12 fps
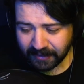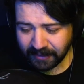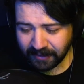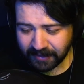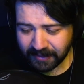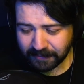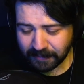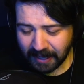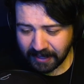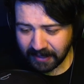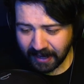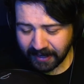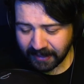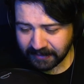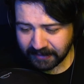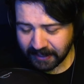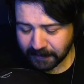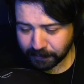You know, I gotta
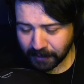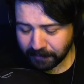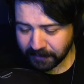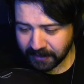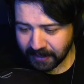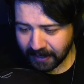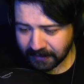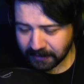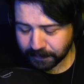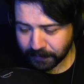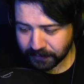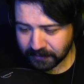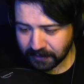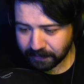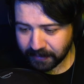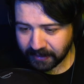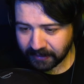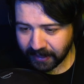say, it's probably not supposed to
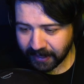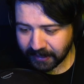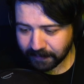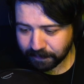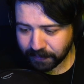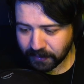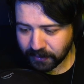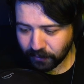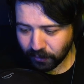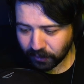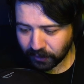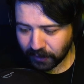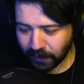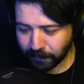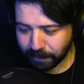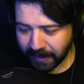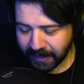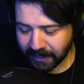be like pure
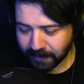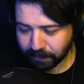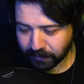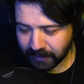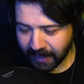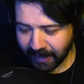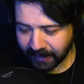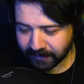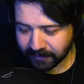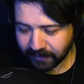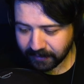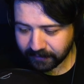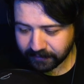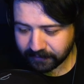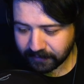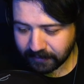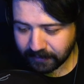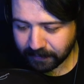opaque black, the
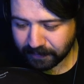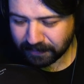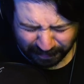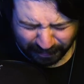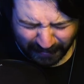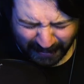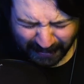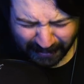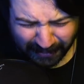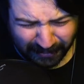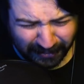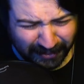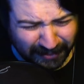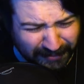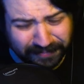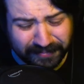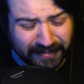bacon grease.